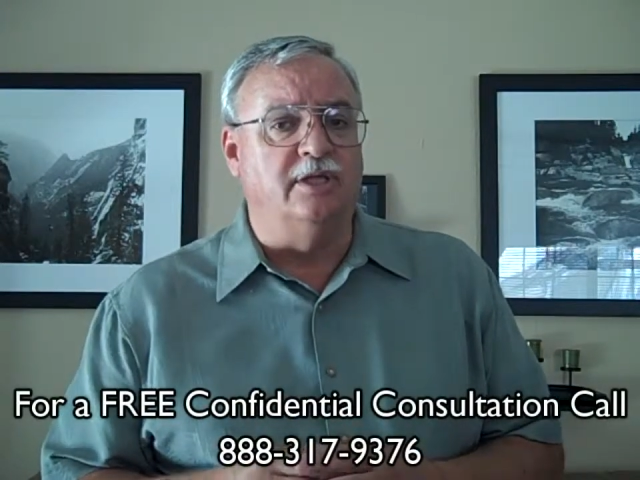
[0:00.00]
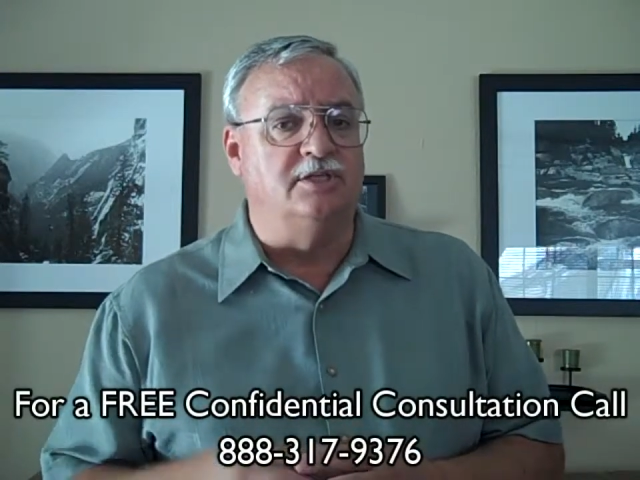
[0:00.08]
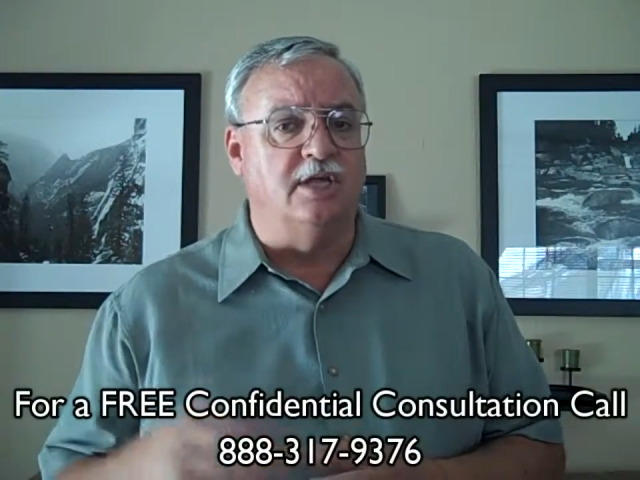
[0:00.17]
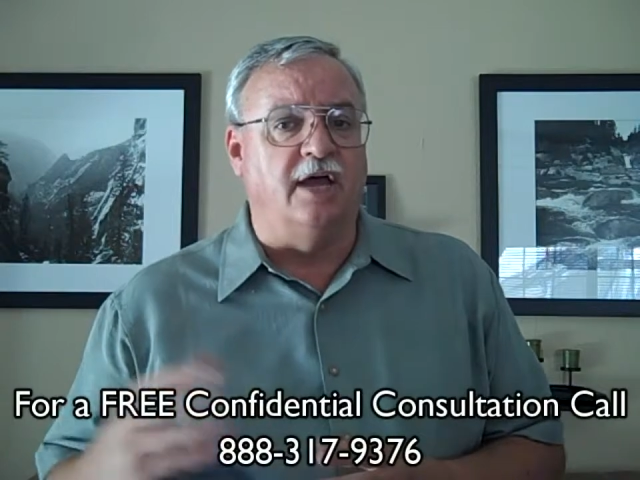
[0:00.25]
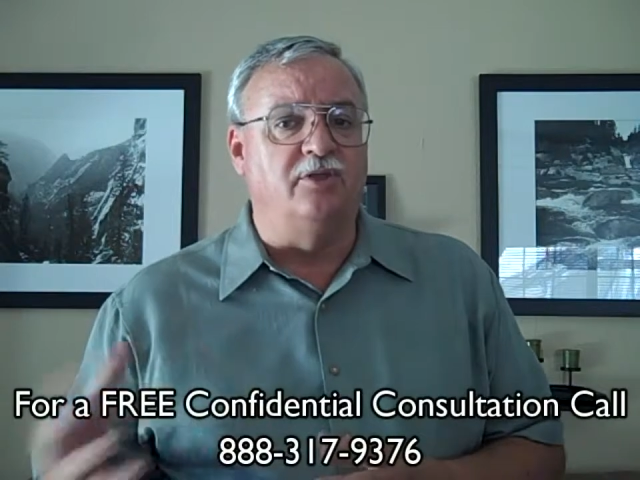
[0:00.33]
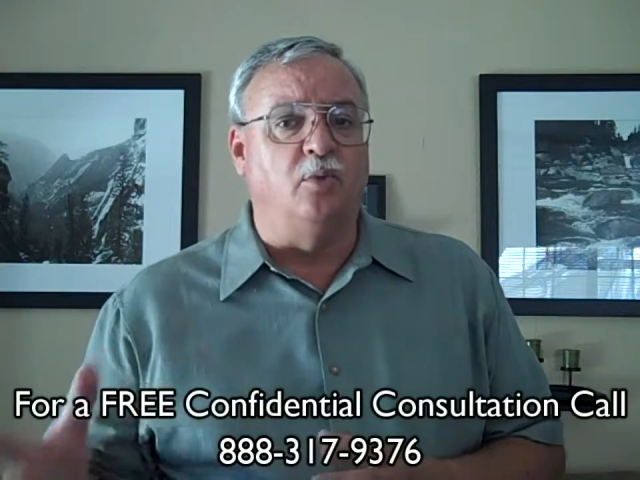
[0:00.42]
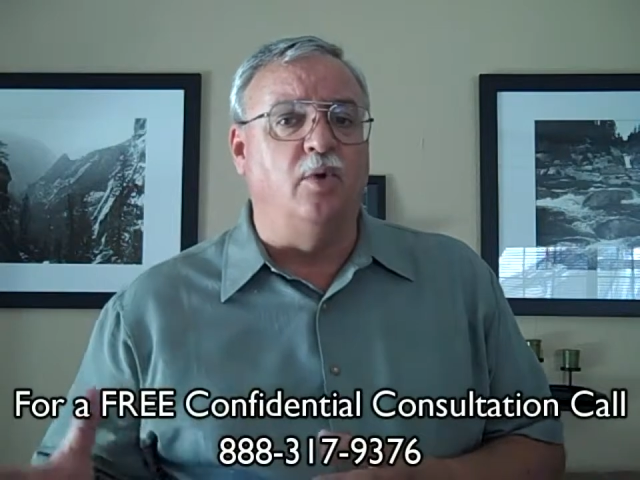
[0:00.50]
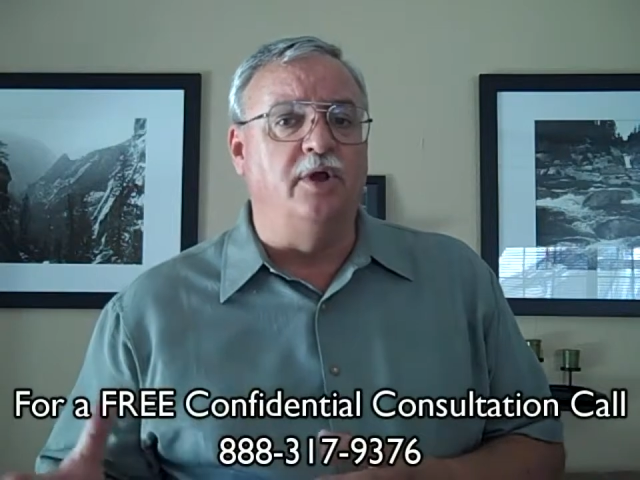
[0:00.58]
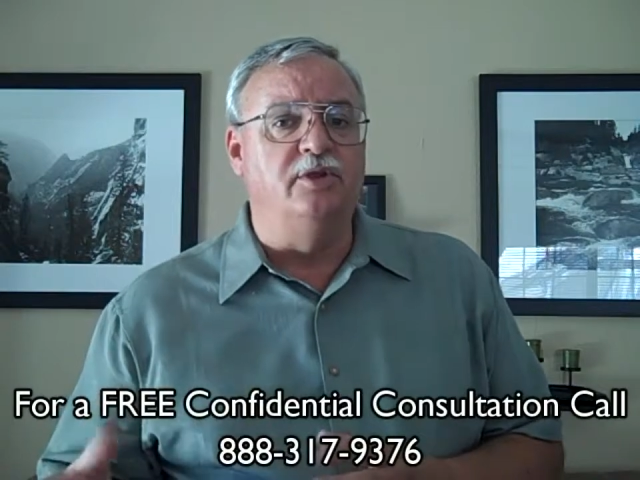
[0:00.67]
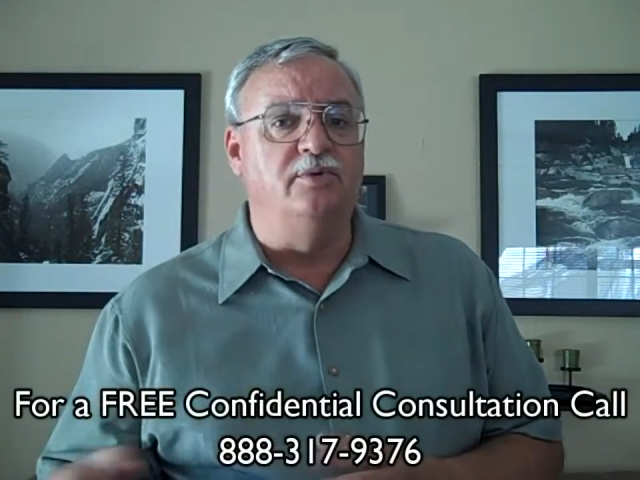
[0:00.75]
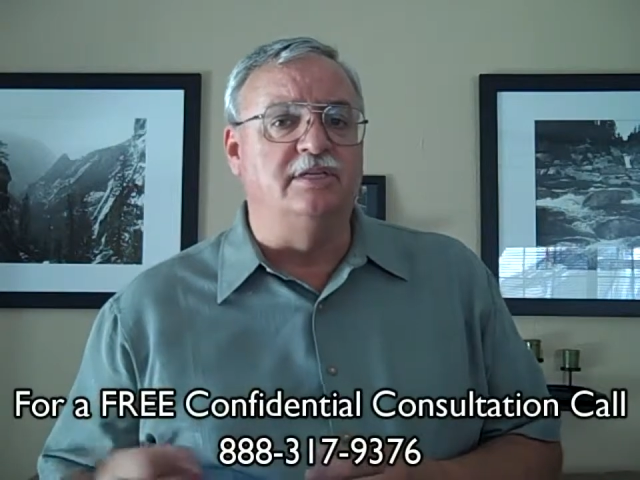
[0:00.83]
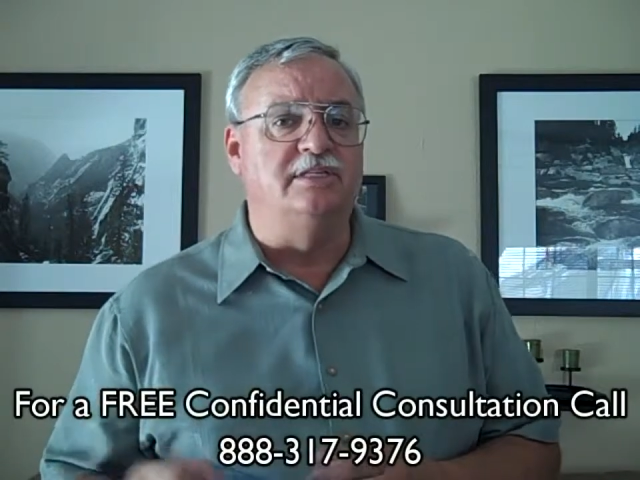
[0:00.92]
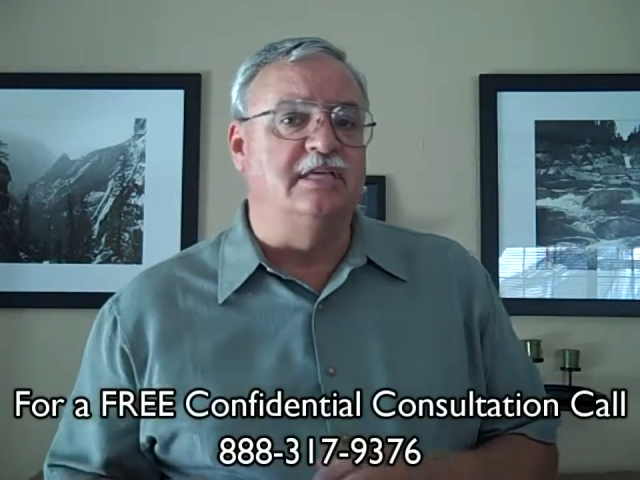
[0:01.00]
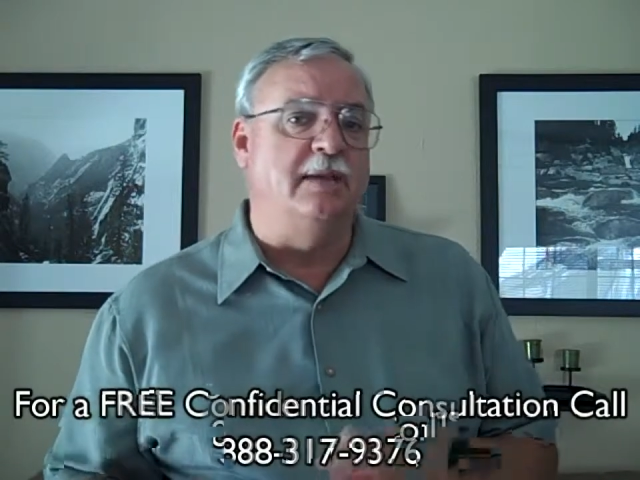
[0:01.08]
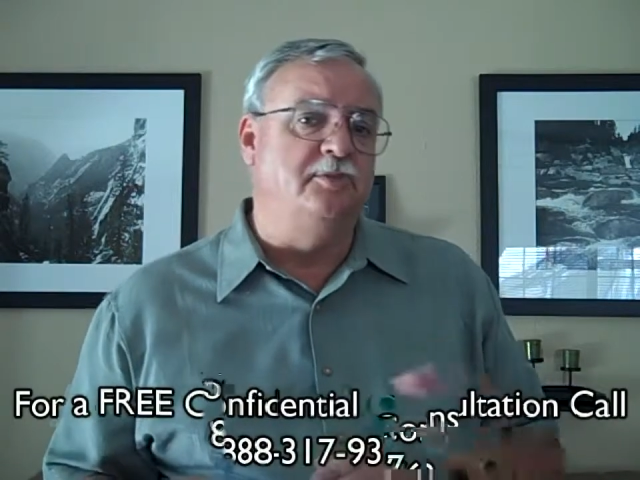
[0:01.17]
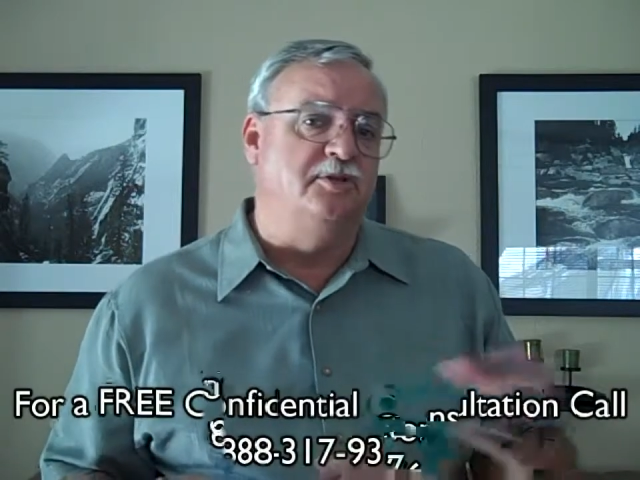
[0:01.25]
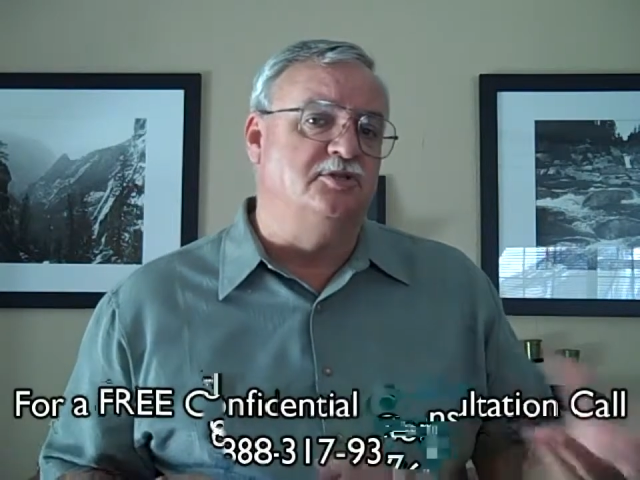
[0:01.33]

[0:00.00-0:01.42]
It's not the one you accept,